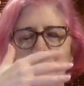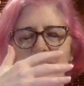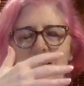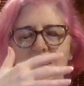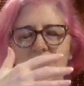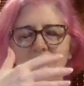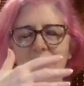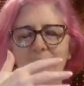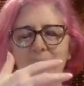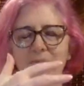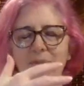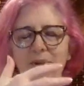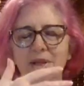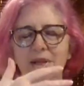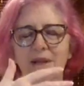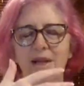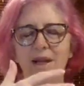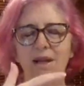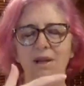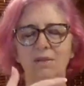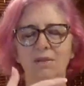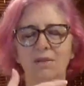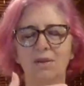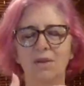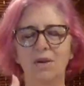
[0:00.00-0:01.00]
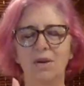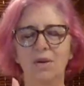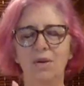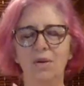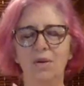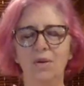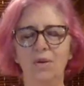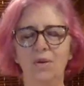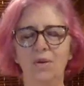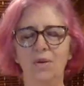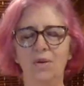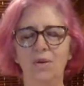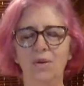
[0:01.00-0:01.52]
up and down the
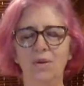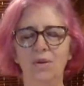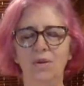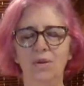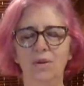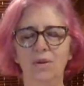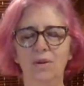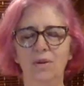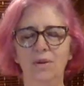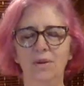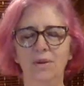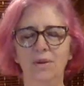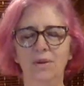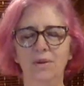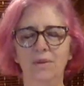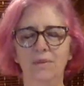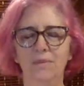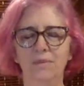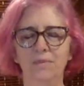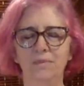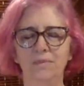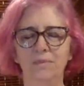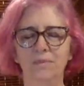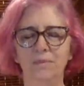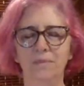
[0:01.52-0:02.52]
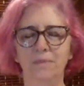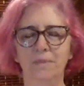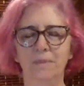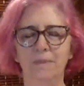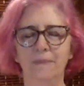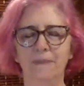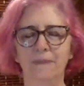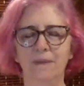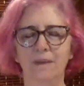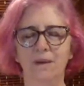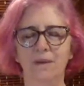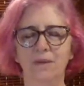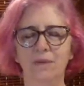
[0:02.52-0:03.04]
whole
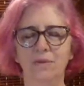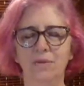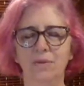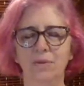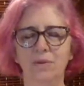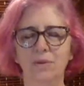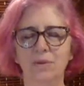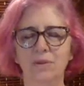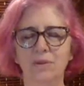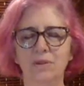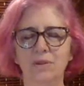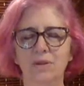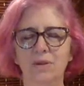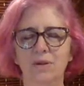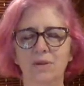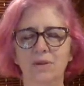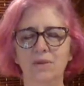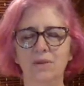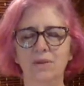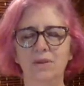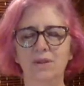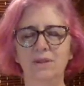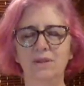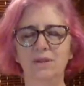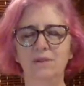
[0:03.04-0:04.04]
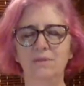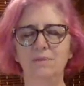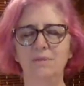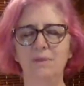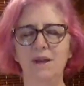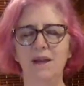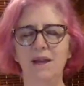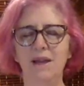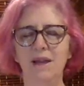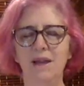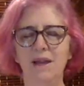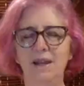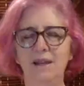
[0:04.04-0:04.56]
torso and
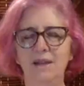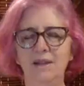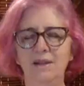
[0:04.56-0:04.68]
spine.